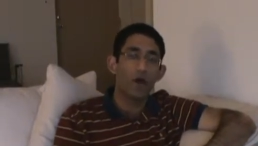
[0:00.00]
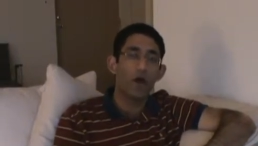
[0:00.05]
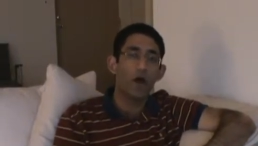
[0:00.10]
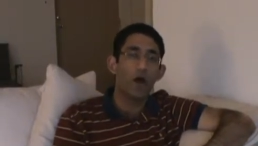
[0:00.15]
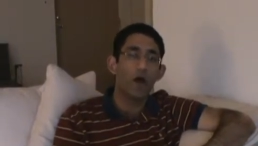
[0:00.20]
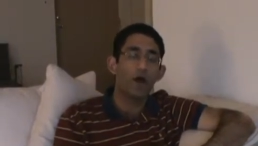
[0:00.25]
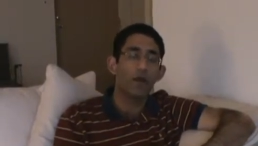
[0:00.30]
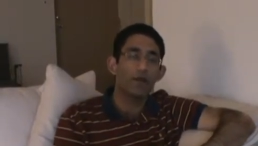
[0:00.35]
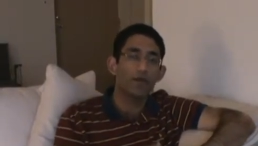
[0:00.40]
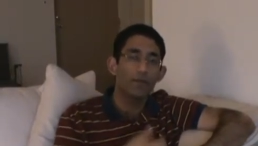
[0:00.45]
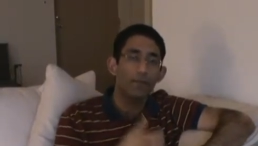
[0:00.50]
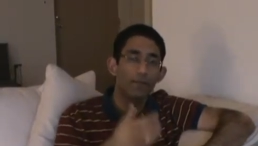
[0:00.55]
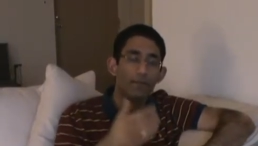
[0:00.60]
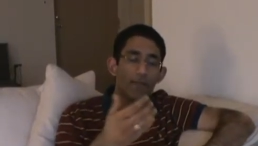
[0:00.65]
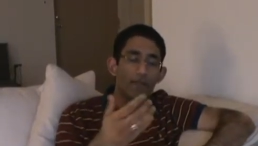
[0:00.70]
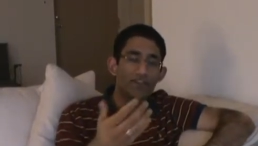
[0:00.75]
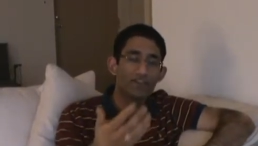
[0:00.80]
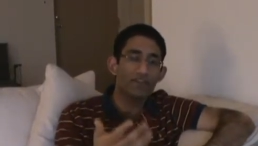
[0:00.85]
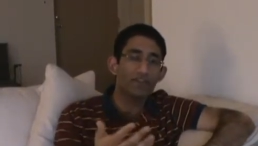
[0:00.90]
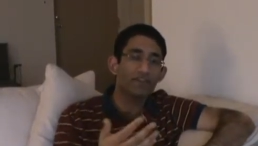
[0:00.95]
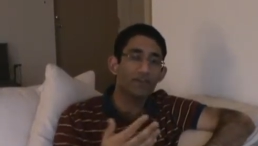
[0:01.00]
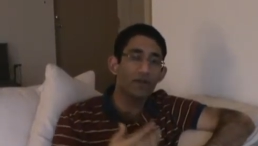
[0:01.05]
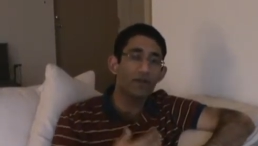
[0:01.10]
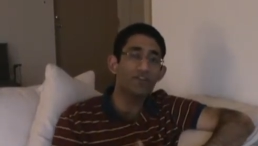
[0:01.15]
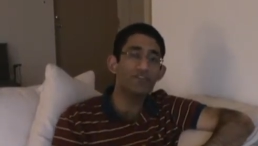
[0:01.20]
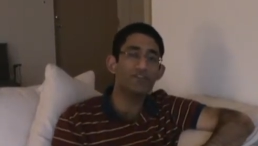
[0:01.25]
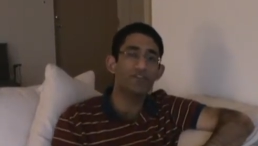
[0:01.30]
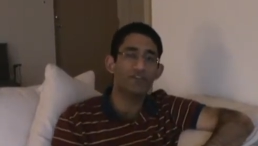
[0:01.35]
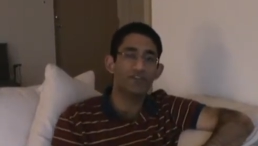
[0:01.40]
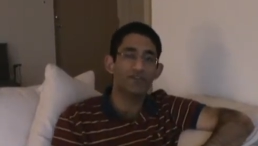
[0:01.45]
on major
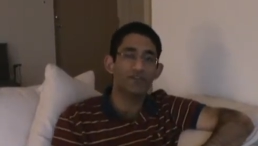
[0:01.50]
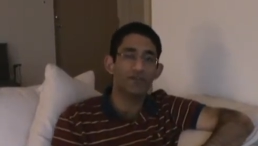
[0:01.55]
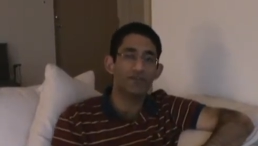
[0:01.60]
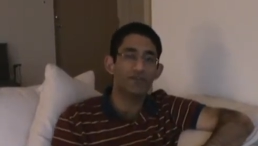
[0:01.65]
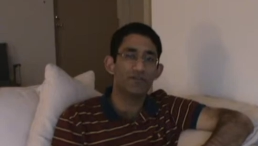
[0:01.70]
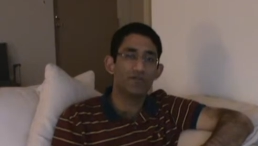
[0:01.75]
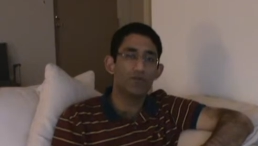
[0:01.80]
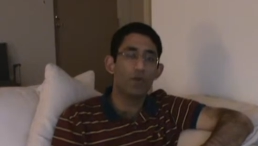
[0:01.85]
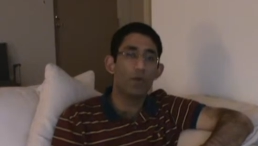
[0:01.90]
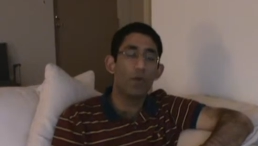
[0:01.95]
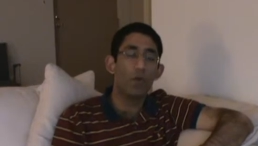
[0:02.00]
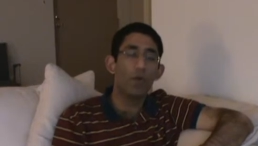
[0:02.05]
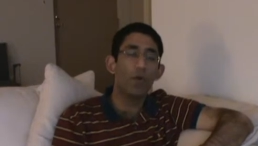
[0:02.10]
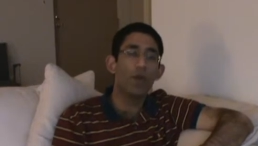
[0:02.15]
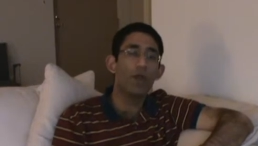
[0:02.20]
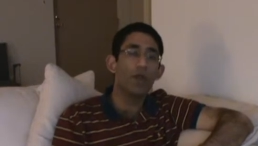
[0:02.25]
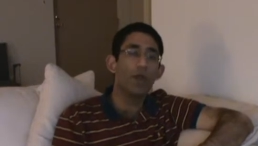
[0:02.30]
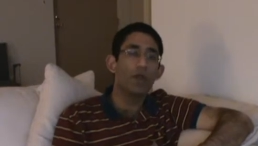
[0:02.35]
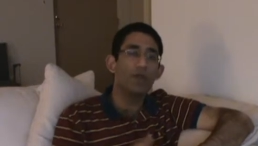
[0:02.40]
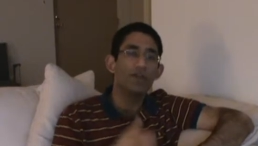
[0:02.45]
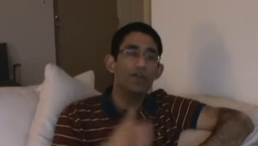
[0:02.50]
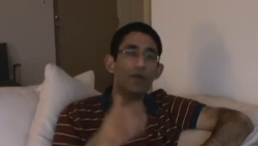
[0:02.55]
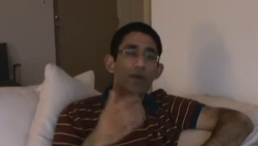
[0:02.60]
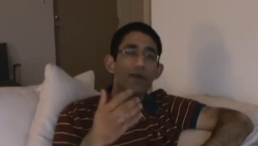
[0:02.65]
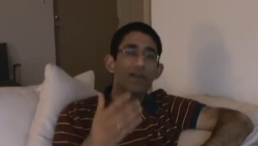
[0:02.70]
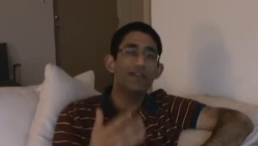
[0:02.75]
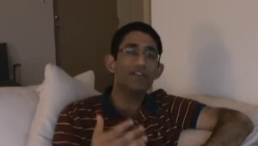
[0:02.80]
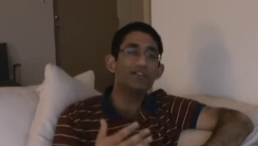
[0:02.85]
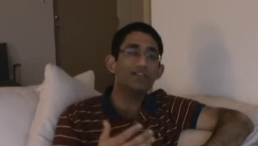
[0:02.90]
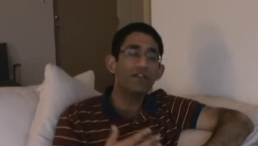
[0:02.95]
search engines, or
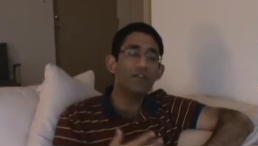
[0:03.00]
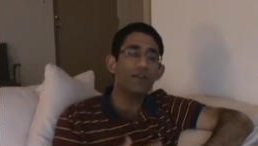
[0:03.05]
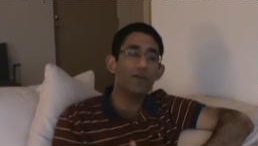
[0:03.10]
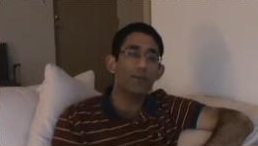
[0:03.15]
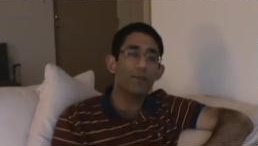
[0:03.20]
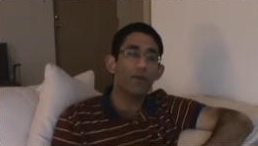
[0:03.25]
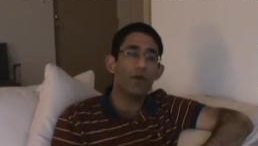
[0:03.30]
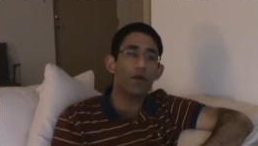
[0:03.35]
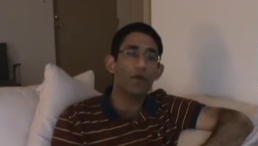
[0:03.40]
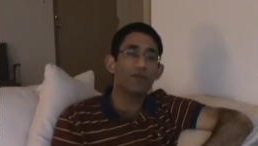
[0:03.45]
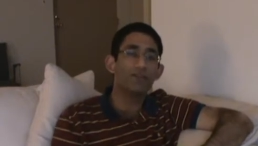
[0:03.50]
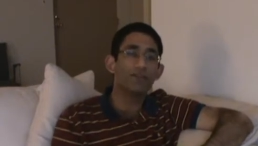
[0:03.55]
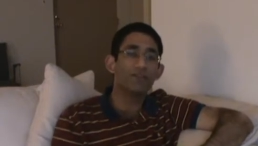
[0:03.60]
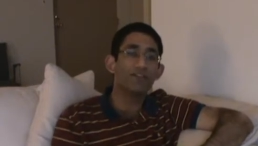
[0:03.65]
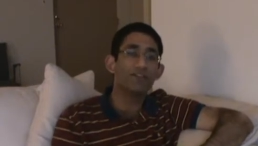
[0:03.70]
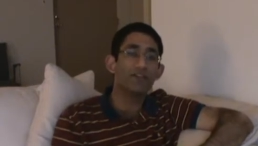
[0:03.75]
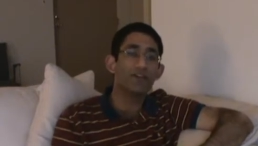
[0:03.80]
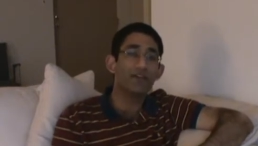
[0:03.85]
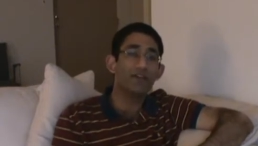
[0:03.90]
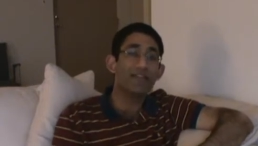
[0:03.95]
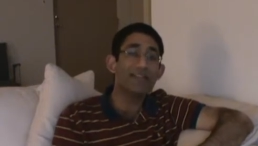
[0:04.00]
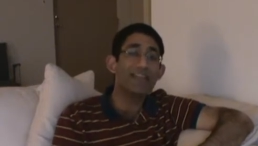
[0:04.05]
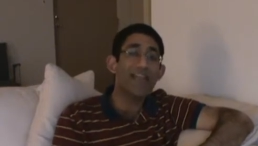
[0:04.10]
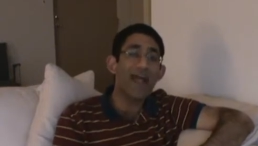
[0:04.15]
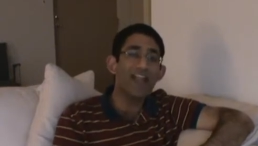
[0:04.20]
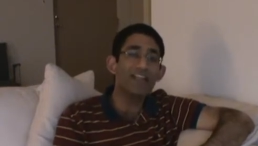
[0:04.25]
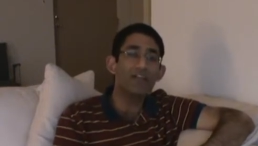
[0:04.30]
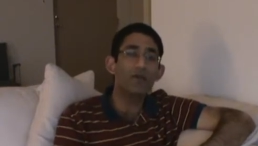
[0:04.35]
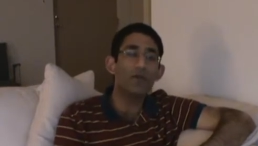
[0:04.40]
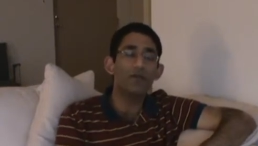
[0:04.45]
you're listing your products in certain
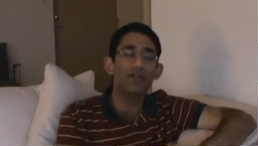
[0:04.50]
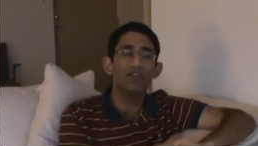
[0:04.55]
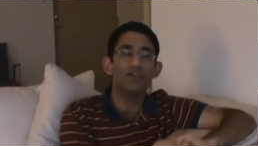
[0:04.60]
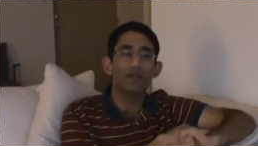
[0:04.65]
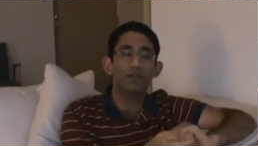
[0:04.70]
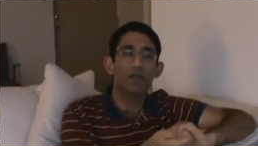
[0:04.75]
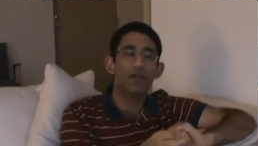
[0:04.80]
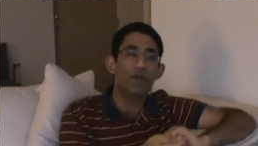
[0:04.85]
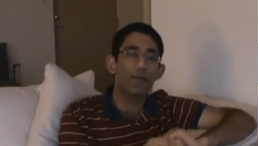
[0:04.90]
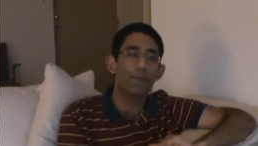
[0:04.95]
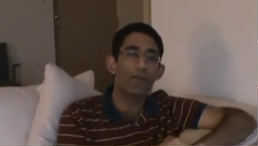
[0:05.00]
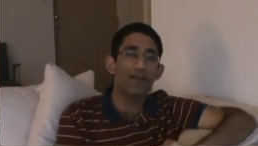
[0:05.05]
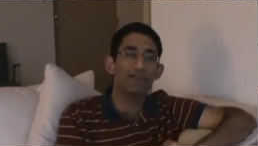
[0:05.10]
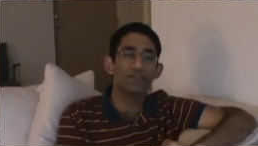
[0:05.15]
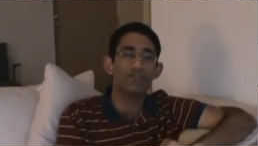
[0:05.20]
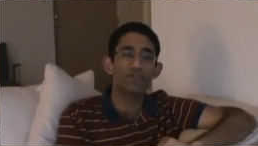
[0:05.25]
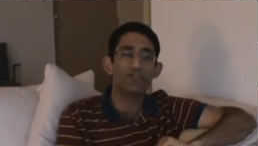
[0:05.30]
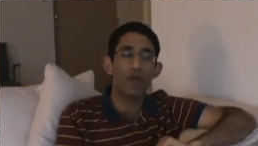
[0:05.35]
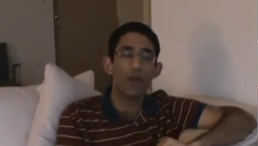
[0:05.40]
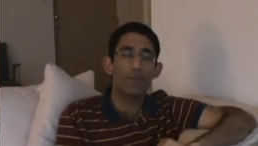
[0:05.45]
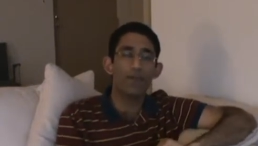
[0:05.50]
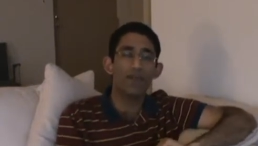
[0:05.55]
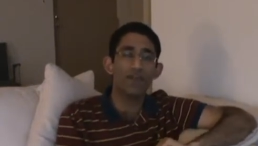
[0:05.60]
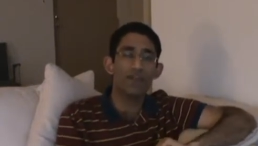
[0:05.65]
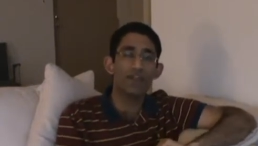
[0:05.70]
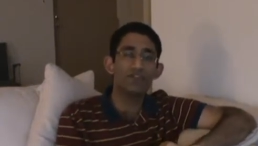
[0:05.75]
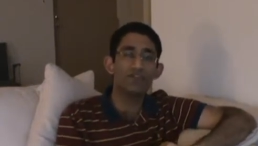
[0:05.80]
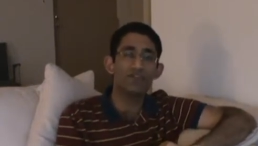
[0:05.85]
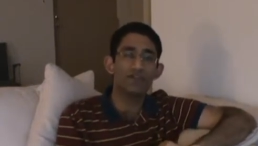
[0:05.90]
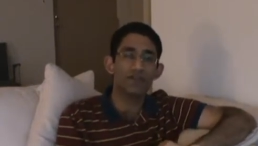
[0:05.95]
categories on the comparison shopping
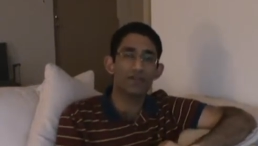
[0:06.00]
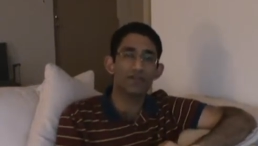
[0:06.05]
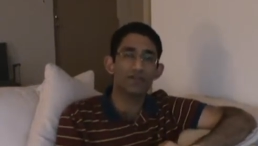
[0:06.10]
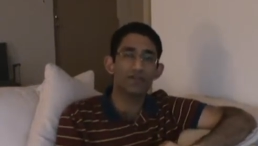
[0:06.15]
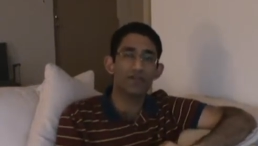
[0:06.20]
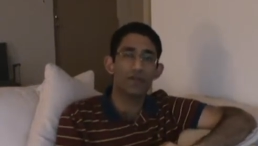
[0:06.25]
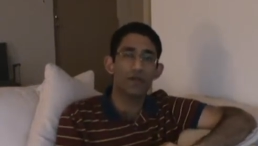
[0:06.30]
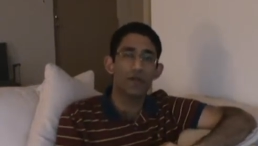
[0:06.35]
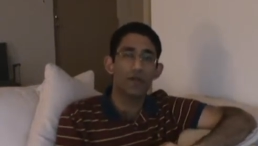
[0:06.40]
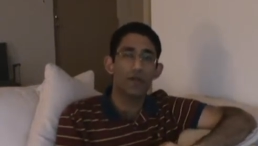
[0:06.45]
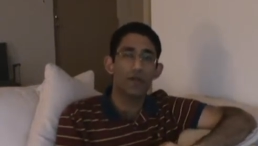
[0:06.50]
engines,